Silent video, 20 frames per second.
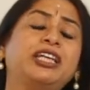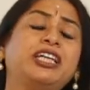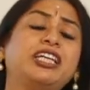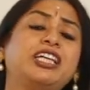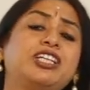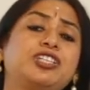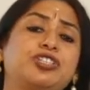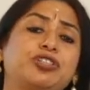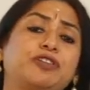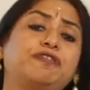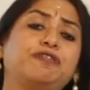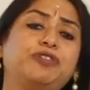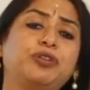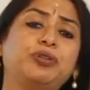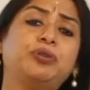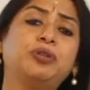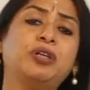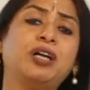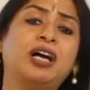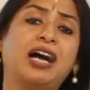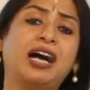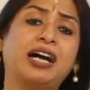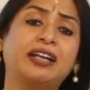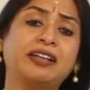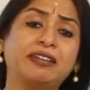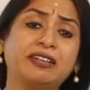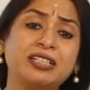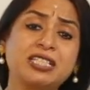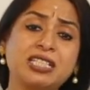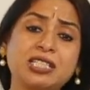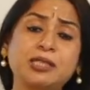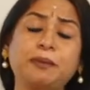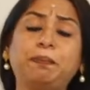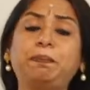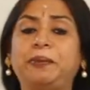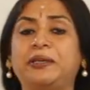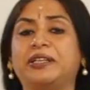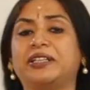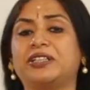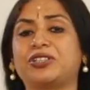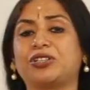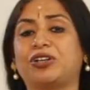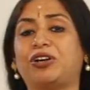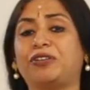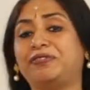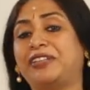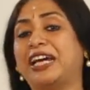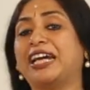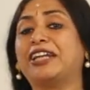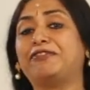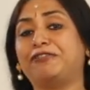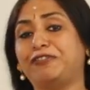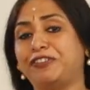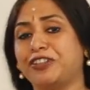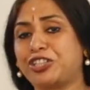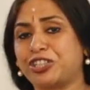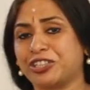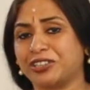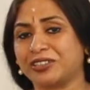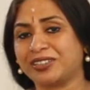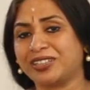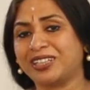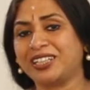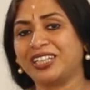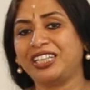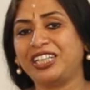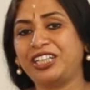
Each of you are a recipient of that vision.